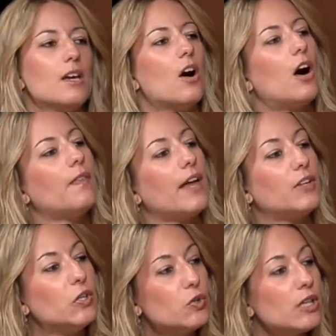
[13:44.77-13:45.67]
On that
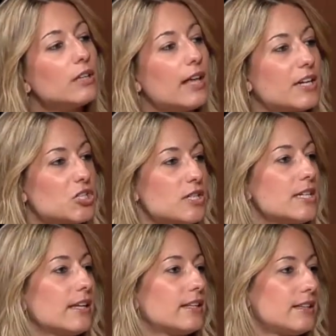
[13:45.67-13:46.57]
new collection
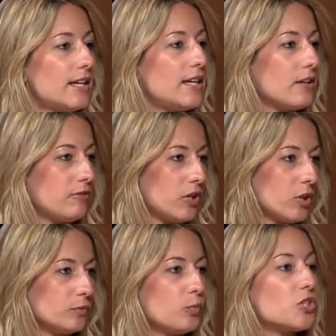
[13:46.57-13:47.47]
date that they give you,
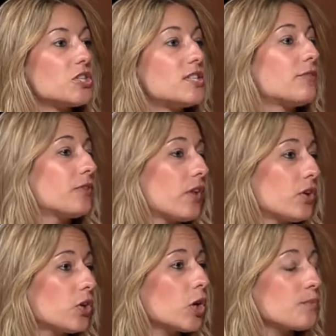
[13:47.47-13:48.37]
which is different than
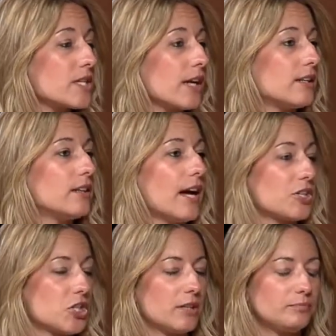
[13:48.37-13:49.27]
your curbside
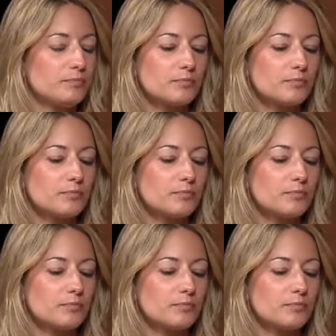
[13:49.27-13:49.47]
collection,